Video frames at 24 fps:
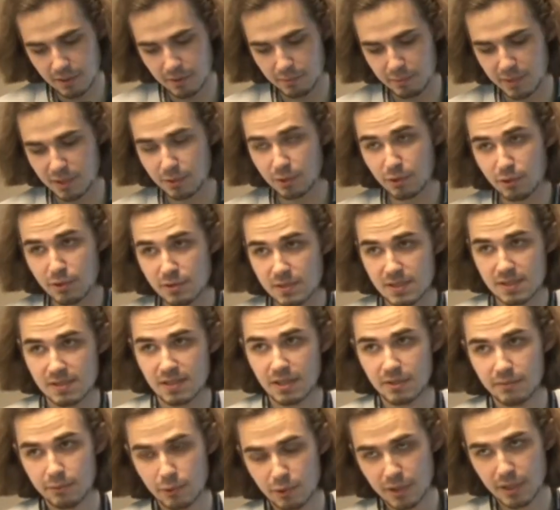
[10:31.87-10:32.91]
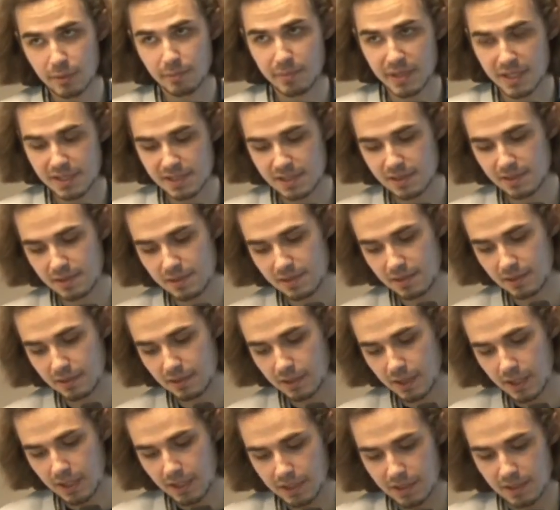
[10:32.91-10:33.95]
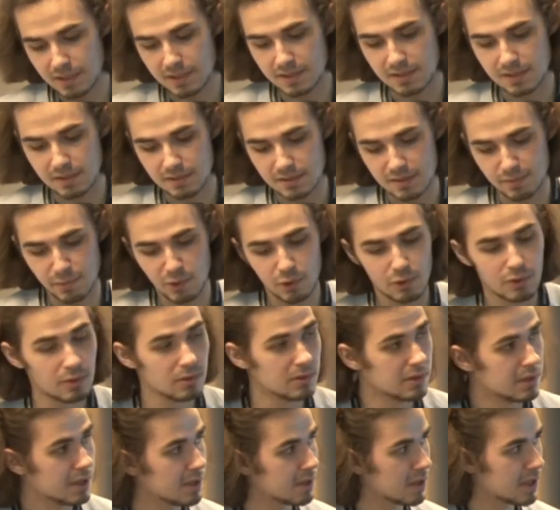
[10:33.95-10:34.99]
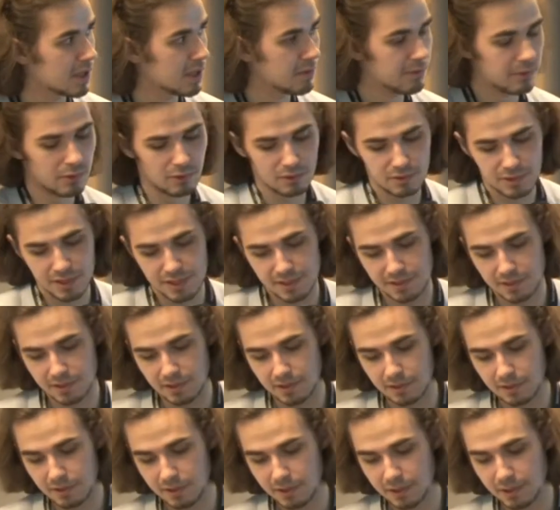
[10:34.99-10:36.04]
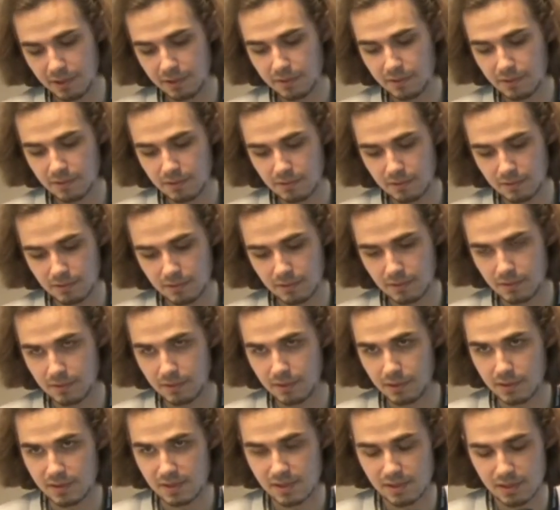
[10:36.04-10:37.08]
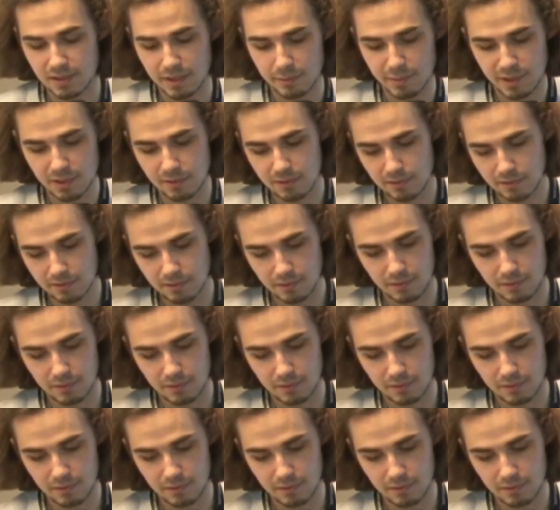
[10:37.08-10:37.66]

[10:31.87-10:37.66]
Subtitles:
Bitcoin's network capacity is small and have already hit its limit.